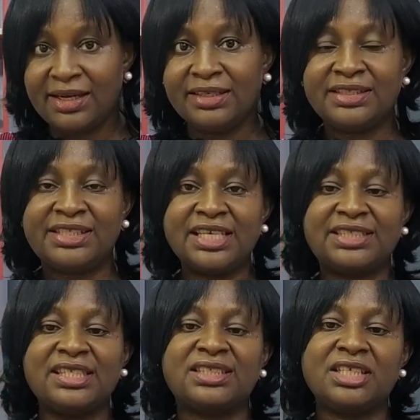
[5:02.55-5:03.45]
This
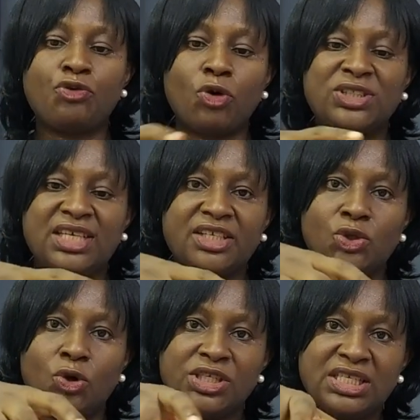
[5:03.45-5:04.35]
is the
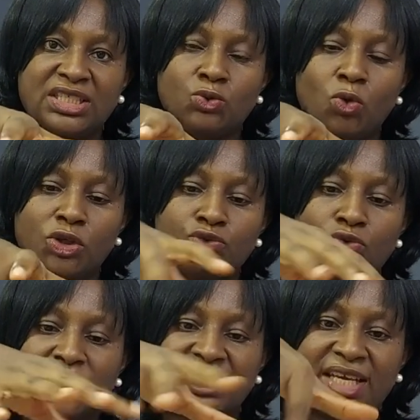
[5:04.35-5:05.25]
rotator. This is what
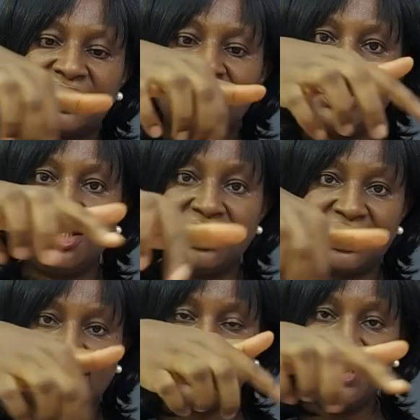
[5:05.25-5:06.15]
rotates the
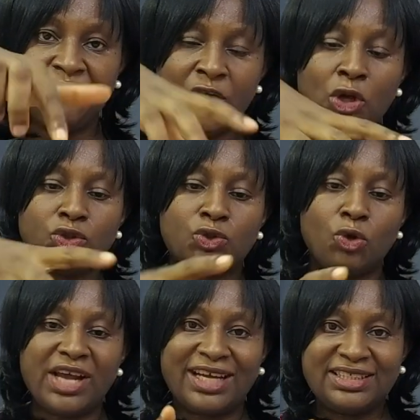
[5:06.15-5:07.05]
sieve so
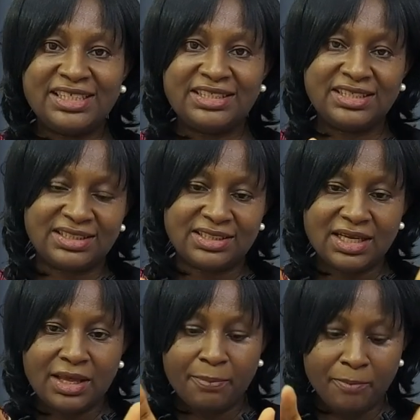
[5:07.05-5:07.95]
that it is
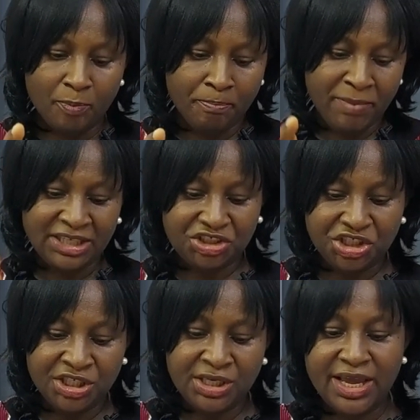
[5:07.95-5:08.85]

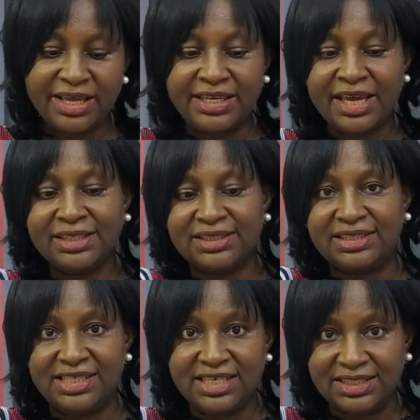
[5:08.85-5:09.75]
meshing
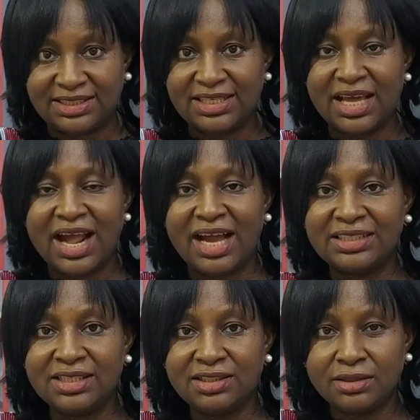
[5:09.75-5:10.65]
against this
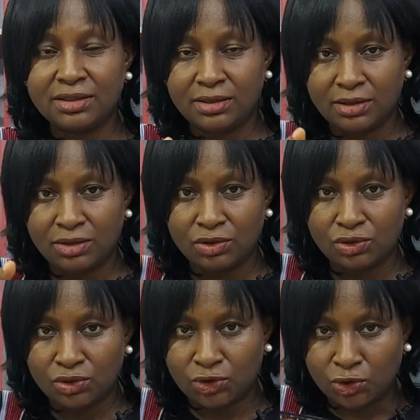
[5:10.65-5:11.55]
and
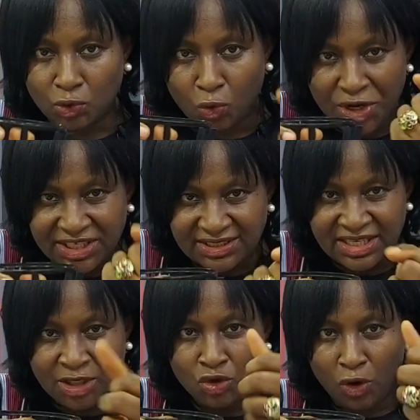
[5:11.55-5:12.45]

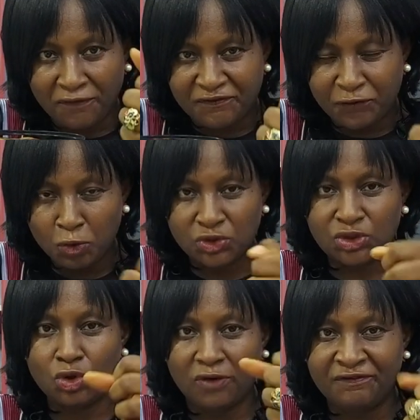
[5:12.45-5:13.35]
squeezing your fruits,
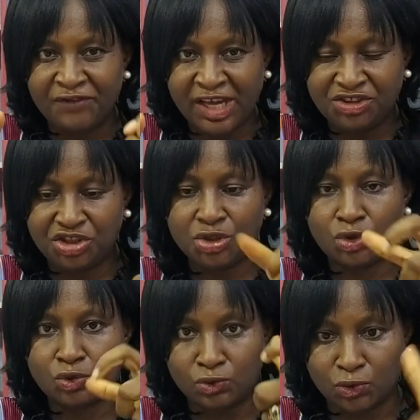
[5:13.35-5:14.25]
your
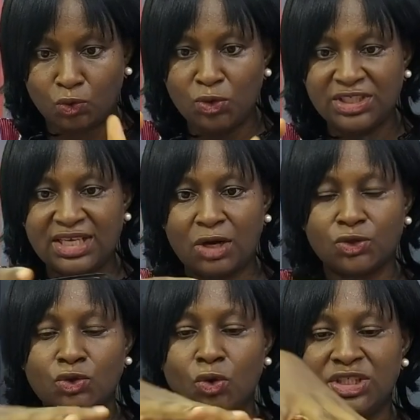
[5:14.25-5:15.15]
veggies to squeeze out.
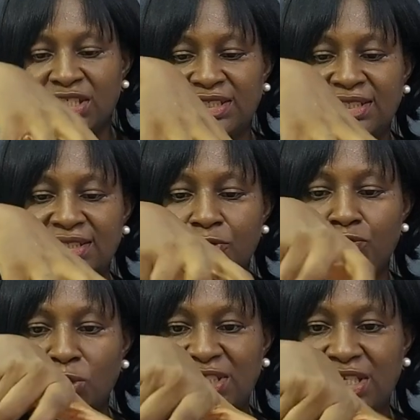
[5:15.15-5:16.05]
So this is the
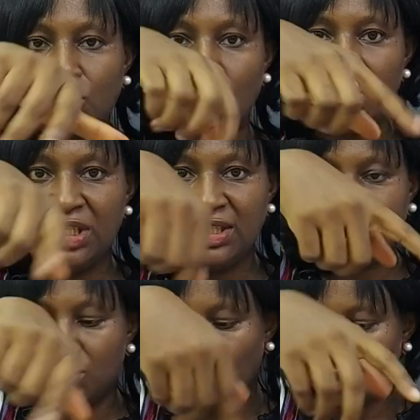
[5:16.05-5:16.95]
rotator. This
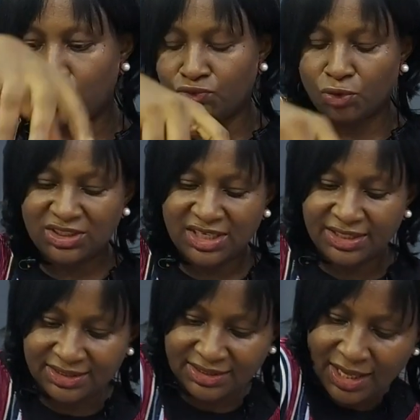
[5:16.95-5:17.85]
is what rotates.